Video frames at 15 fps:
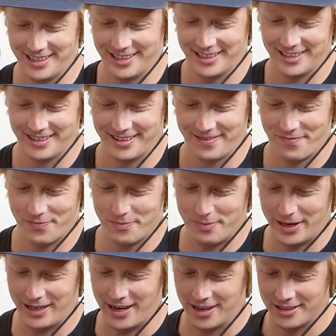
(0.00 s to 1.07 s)
for sure.
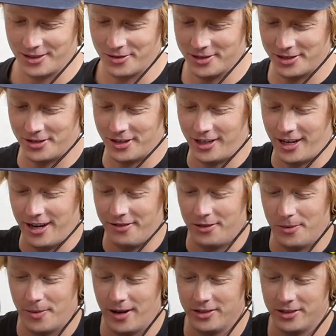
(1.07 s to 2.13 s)
Big consequence trick, I have to
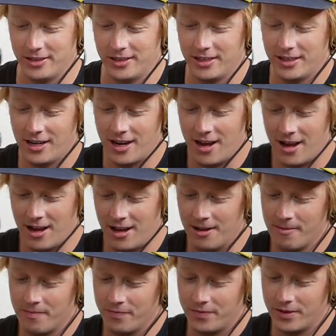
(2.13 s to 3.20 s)
imagine.
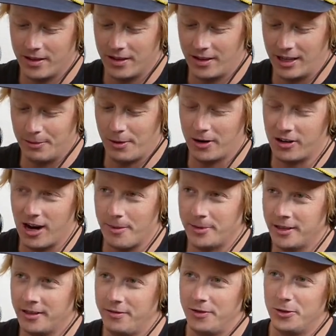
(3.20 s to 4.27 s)
Um, thinking about grabbing
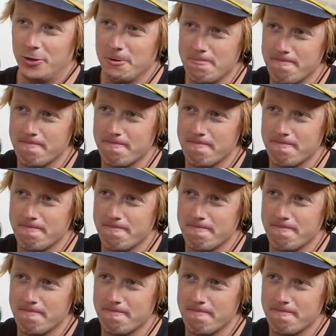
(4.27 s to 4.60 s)
it in the future.